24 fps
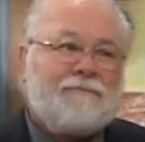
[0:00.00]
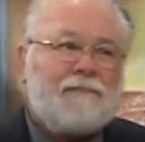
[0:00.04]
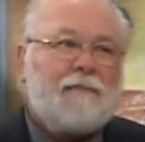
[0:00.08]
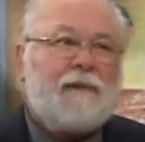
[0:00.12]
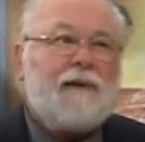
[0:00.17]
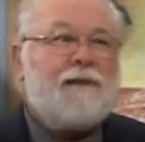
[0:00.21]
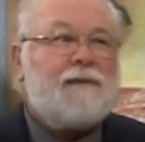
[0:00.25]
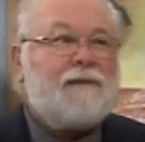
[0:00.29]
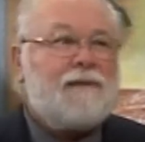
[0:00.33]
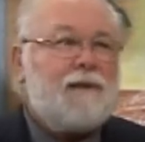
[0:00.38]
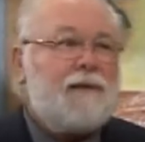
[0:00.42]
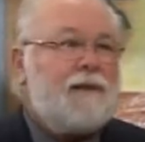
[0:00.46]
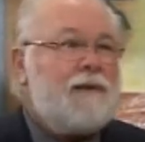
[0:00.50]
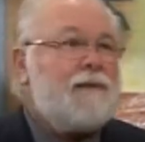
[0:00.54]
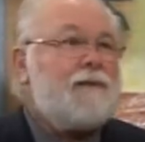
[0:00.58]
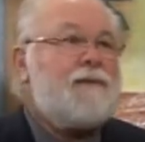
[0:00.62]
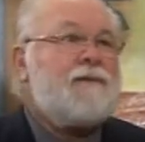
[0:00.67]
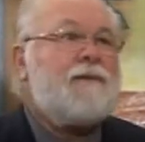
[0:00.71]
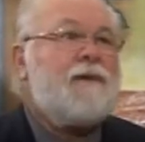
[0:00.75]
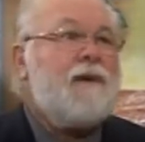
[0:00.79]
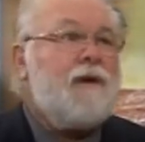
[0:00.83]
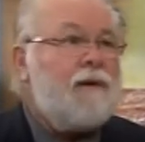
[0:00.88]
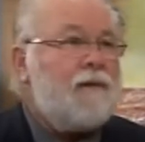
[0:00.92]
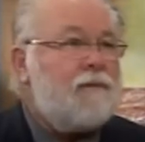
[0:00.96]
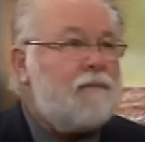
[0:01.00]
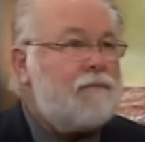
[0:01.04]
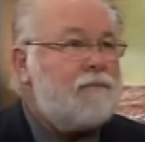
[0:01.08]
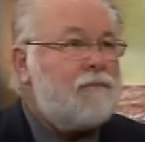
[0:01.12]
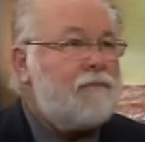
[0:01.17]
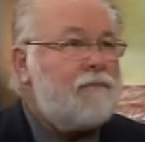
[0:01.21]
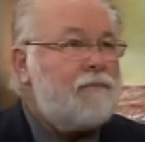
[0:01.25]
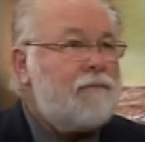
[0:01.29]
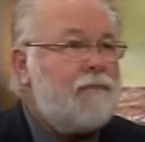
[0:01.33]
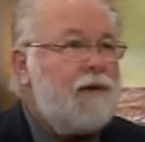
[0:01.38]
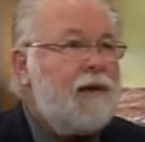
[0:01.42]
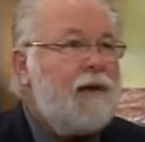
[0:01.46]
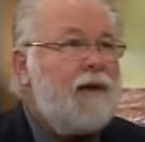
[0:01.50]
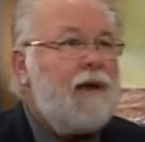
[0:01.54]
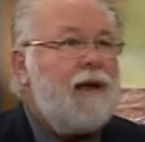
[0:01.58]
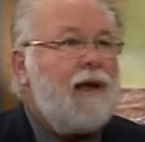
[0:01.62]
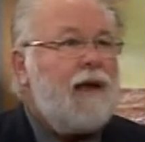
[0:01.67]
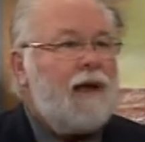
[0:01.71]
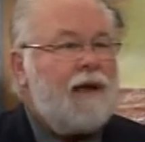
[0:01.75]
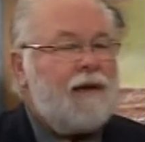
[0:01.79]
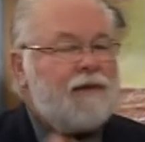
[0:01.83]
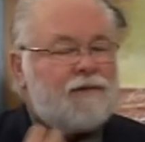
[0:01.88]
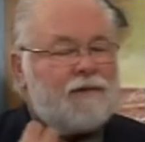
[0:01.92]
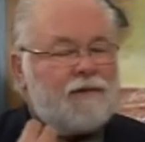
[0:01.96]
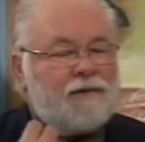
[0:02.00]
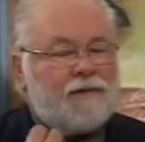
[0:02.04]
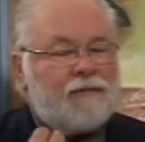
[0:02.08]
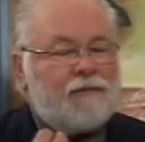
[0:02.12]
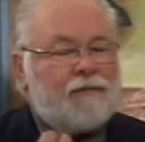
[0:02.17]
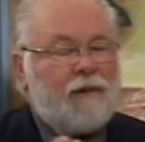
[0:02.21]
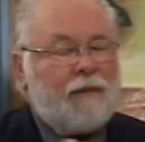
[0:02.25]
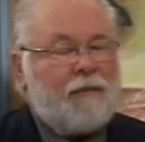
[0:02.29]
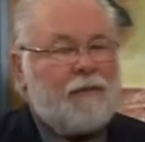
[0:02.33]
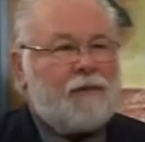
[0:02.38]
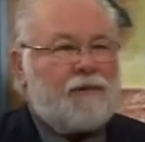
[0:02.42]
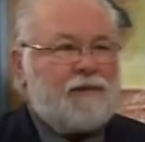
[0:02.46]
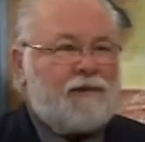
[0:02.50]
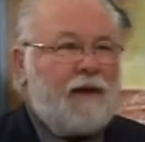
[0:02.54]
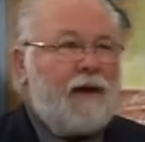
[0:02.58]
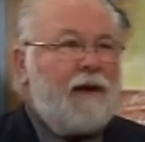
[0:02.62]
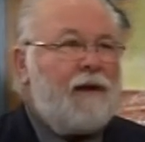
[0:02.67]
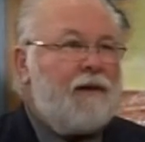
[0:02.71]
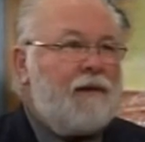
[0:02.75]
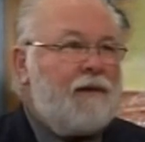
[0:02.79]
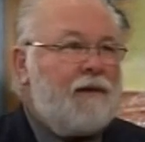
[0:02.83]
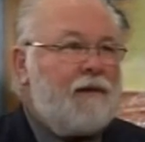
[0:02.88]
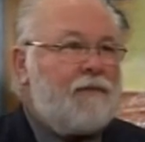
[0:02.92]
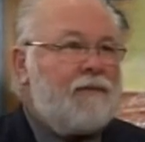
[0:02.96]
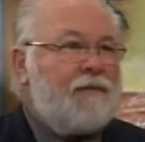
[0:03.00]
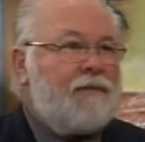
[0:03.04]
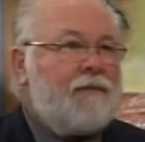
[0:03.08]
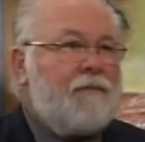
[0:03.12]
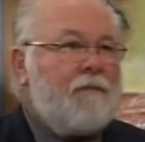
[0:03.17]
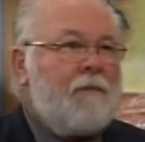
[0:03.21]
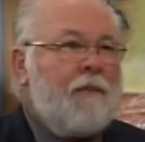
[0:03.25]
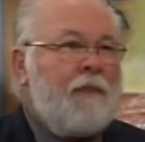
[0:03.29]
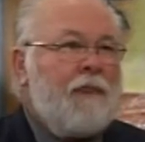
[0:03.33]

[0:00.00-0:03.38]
He sent his son as his representative.